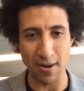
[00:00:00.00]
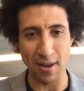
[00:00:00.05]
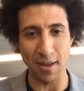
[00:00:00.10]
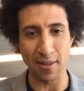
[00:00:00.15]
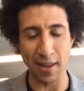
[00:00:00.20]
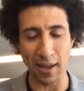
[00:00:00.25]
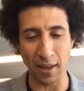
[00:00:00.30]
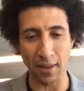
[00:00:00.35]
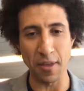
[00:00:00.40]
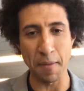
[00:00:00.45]
at
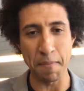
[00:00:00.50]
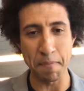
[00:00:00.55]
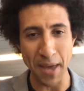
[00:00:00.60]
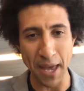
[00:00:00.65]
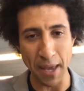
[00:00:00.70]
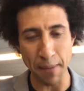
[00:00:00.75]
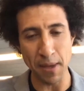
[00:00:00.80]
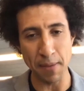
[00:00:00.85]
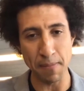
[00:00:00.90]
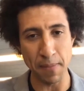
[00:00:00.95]
like the
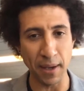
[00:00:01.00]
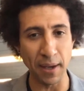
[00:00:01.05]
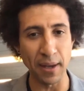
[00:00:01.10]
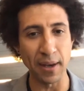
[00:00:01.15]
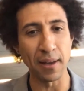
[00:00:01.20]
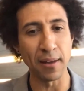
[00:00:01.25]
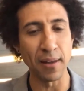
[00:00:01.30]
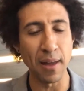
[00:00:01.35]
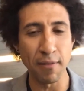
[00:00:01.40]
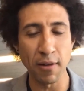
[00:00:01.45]
baby
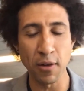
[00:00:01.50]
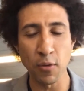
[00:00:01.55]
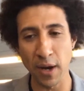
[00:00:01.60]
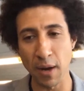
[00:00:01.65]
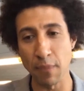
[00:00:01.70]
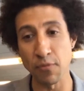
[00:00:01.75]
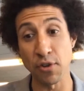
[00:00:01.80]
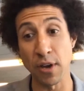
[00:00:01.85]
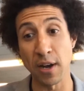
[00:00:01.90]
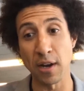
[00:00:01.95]
beginning level when
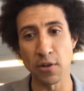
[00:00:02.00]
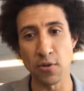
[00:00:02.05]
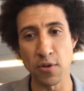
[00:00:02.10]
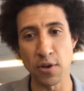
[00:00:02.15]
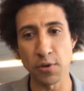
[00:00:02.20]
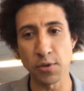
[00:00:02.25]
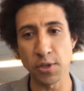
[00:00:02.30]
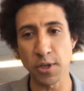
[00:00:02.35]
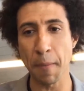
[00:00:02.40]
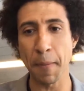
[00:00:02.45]
I'm trying to learn a
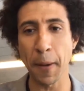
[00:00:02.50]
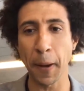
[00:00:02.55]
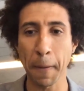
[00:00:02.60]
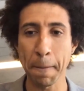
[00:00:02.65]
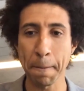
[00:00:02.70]
new topic.